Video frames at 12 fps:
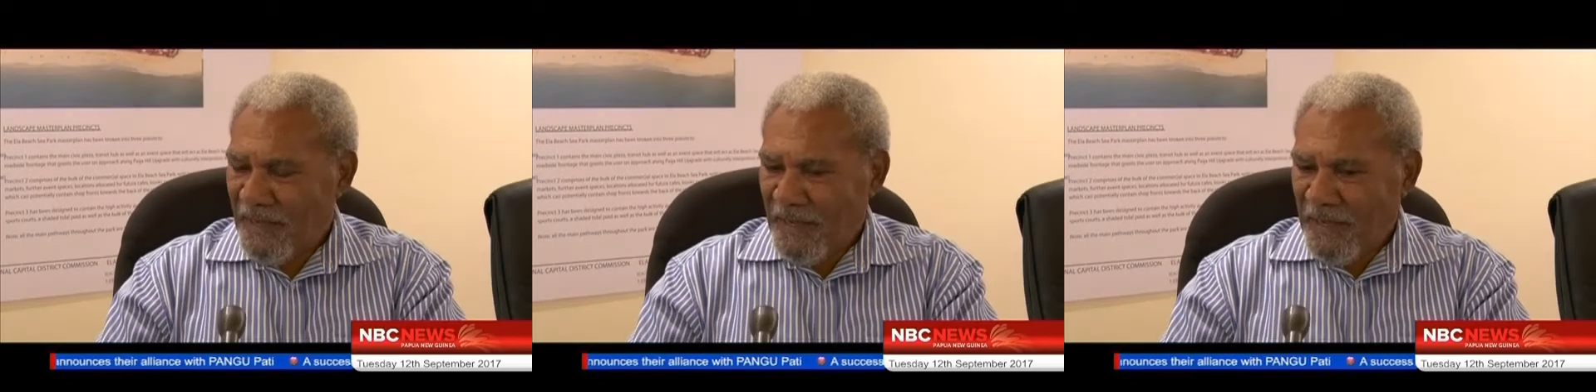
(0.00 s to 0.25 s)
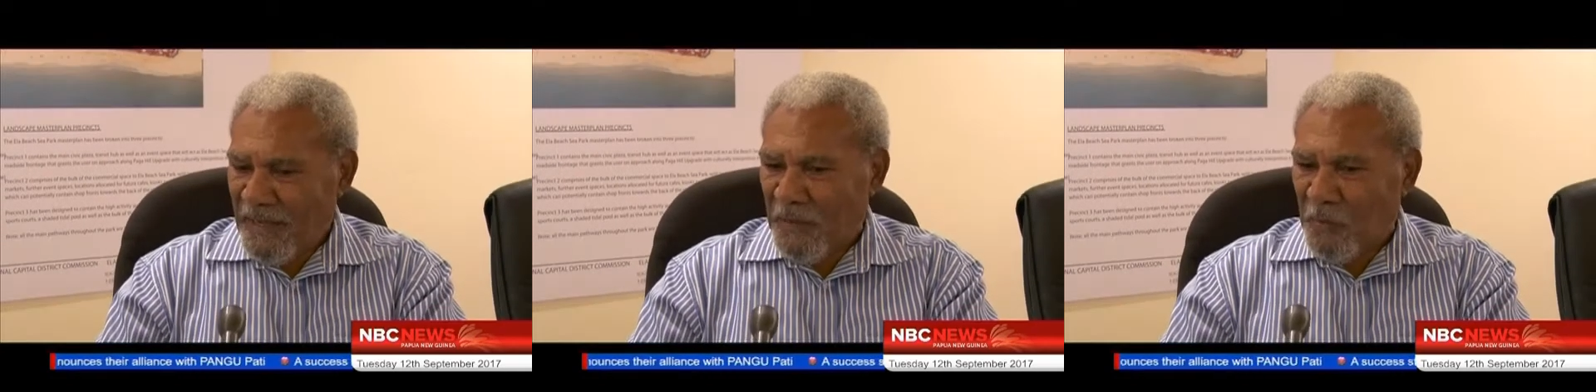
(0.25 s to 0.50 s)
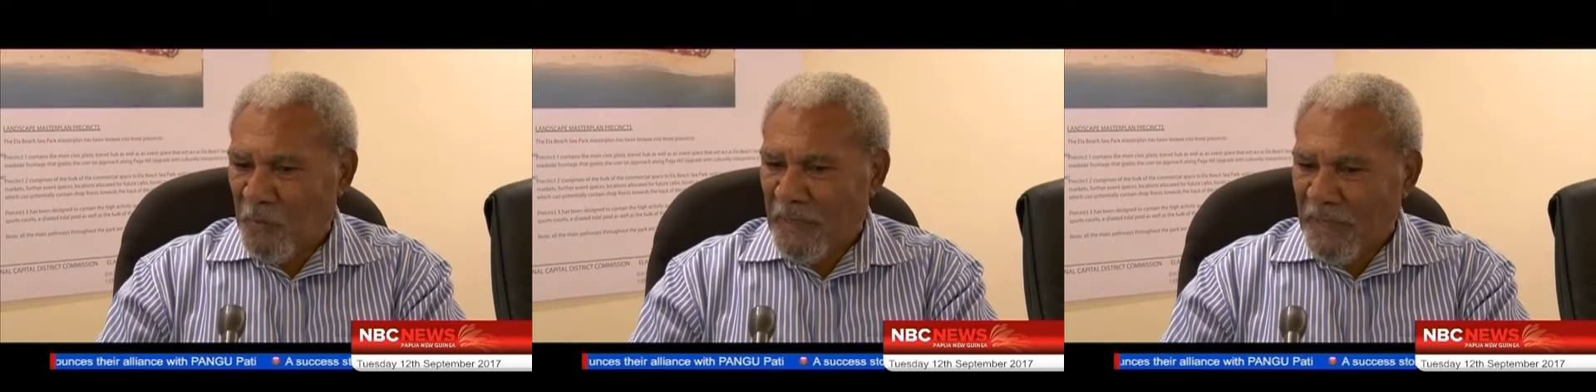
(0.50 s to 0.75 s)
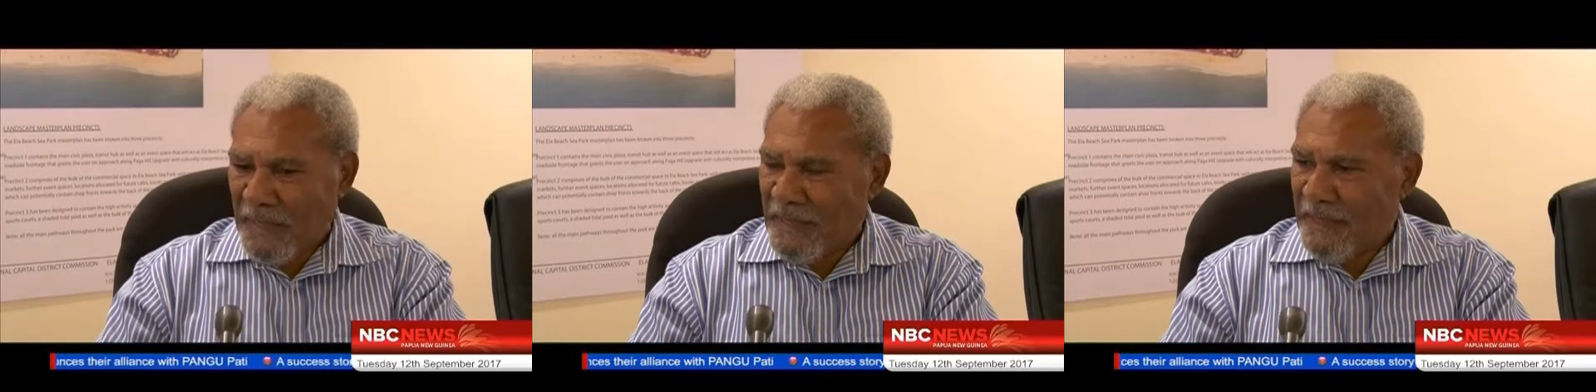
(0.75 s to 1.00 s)
And
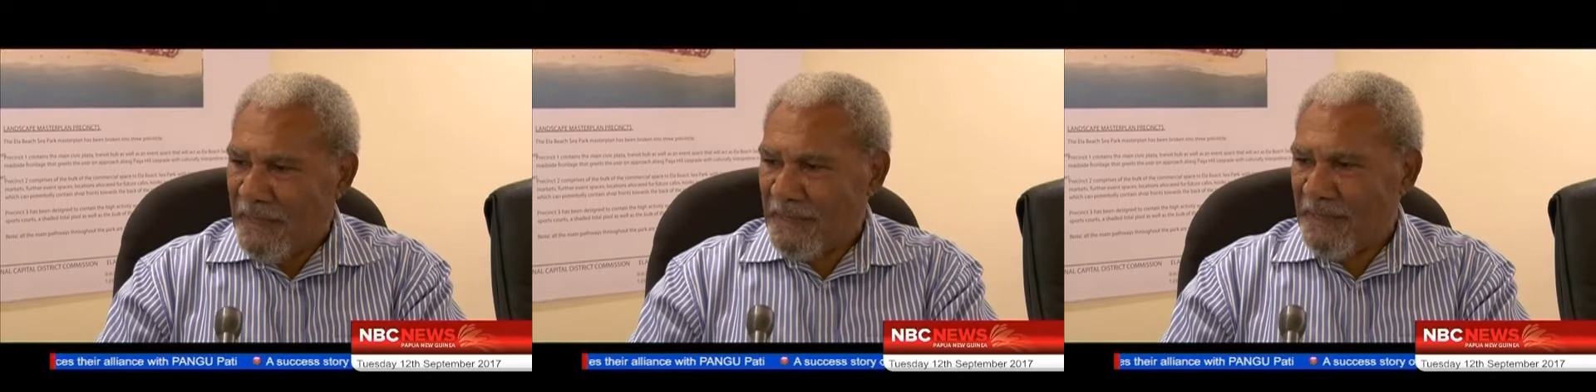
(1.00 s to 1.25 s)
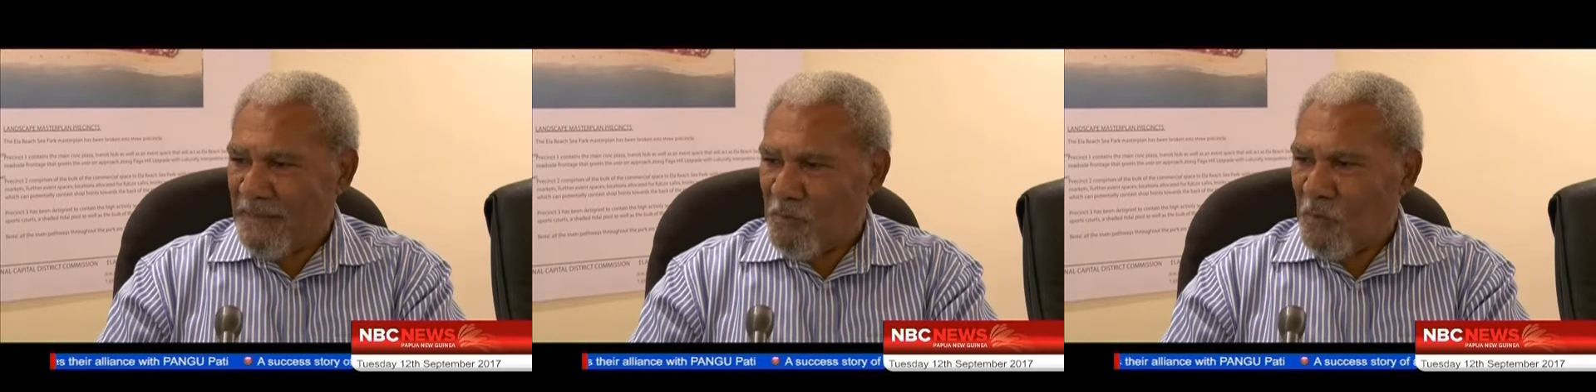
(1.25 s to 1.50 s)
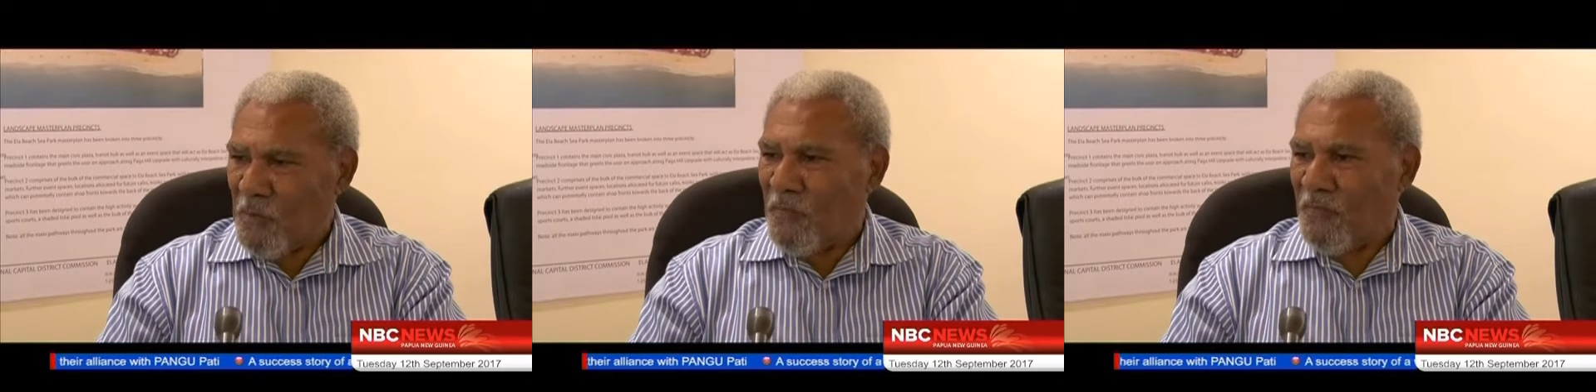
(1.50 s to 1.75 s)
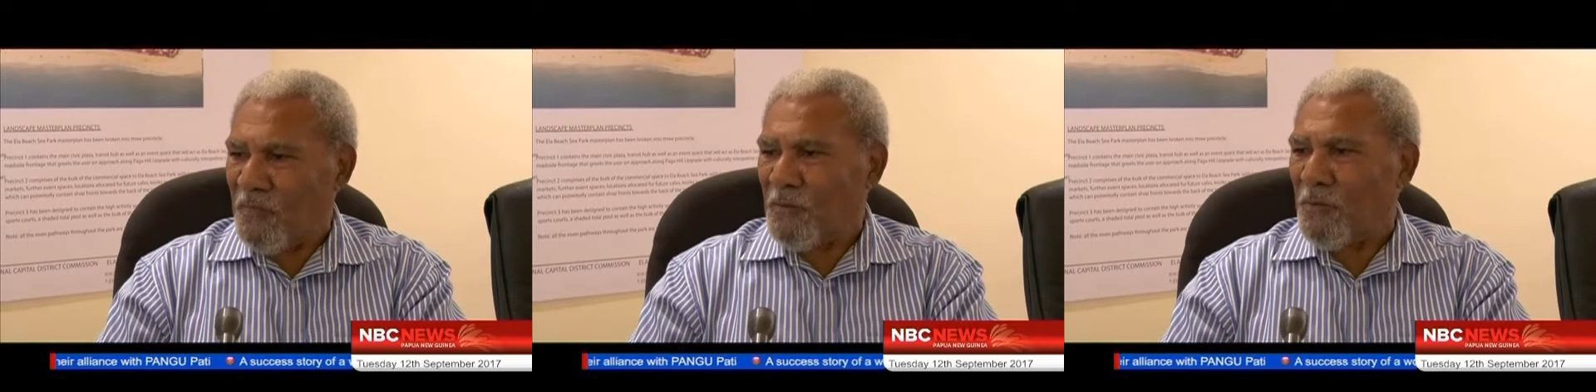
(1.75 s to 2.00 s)
when leaders move
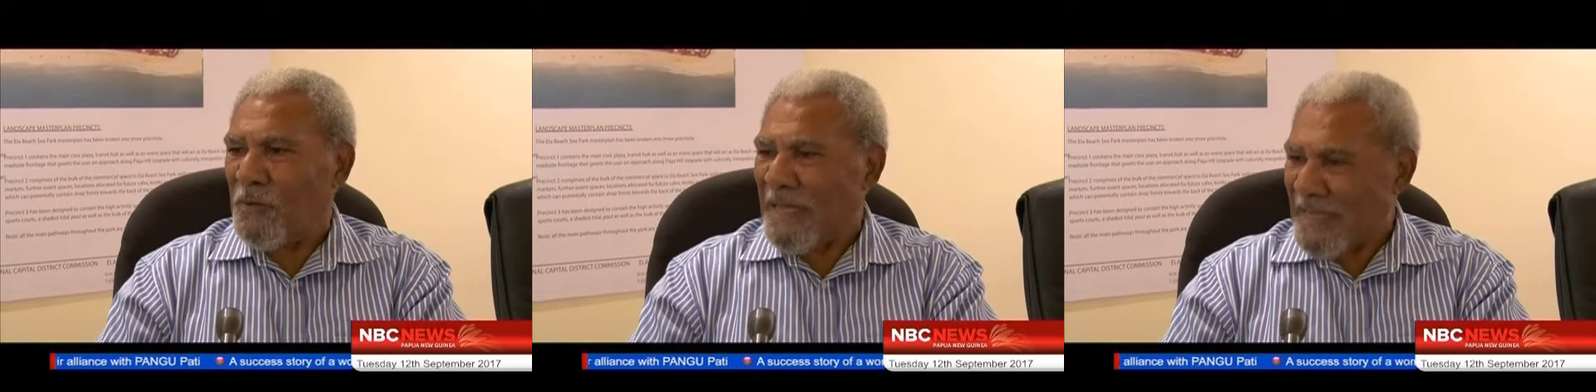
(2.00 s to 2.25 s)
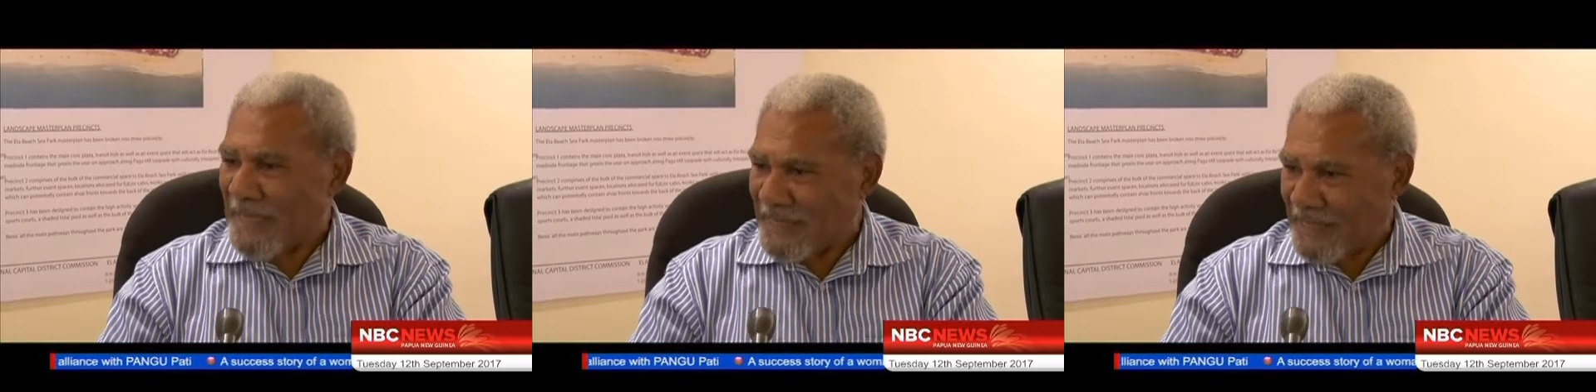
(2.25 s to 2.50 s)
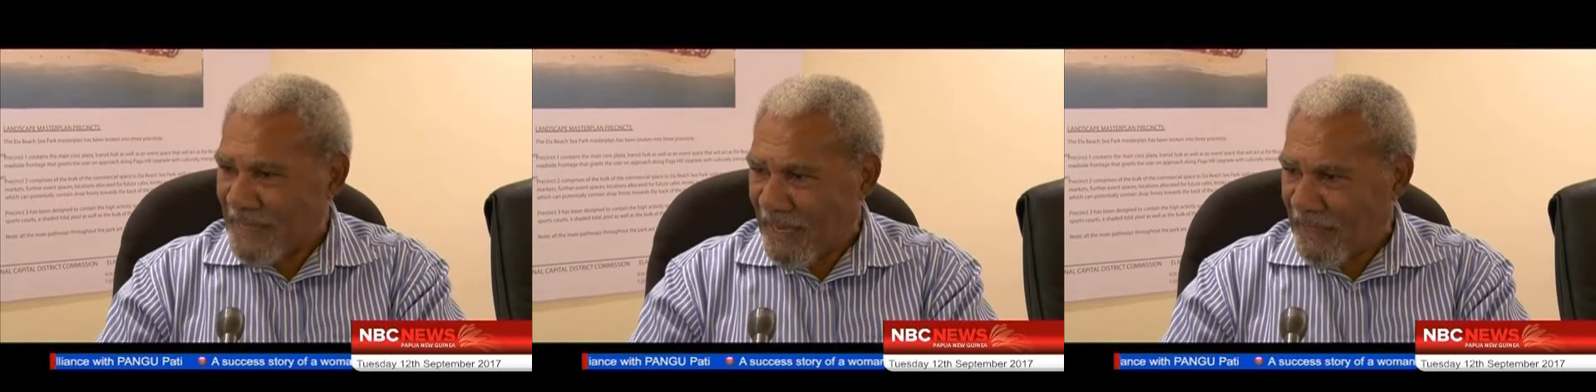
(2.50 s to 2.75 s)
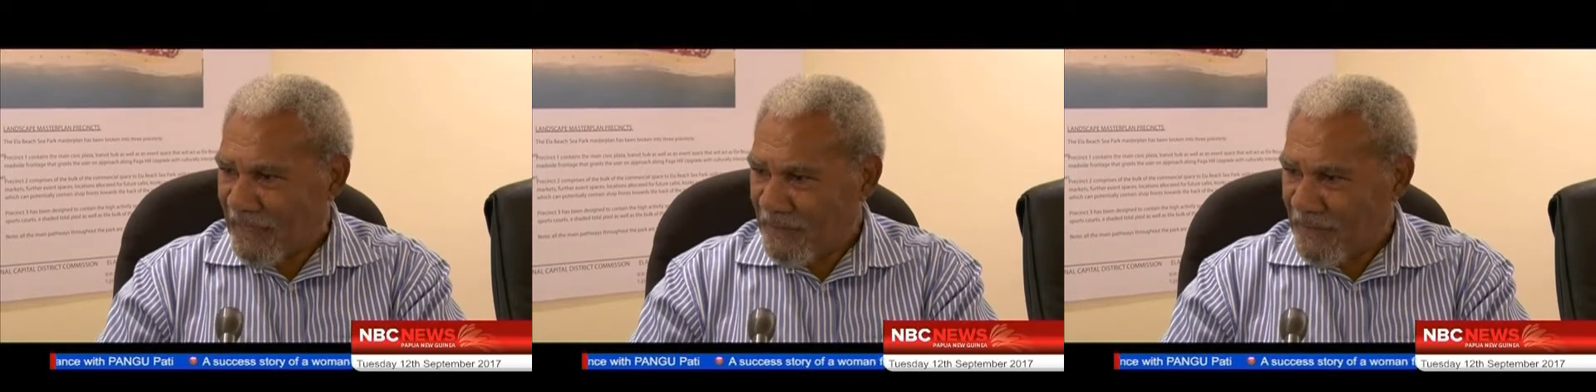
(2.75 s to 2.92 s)
to his side,